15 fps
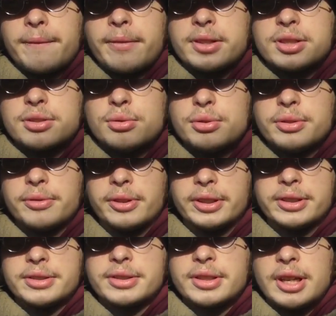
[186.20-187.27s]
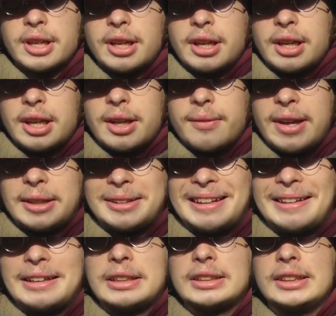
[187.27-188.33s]
was doing things that,
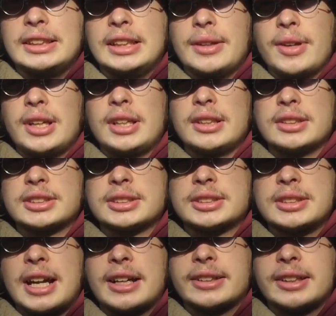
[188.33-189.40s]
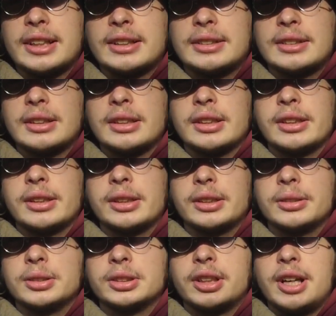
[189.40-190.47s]
in a way, started
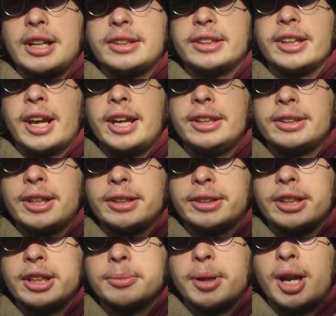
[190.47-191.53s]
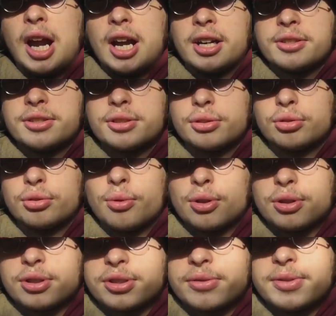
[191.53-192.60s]
creating hatred in my heart
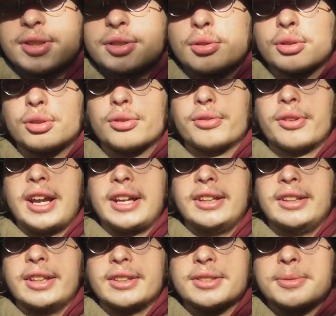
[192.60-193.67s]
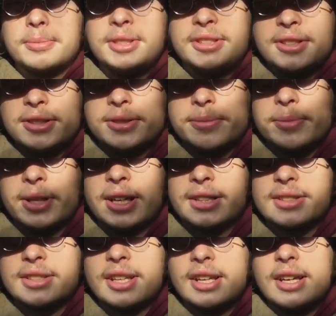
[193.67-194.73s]
towards these sort of alien species, because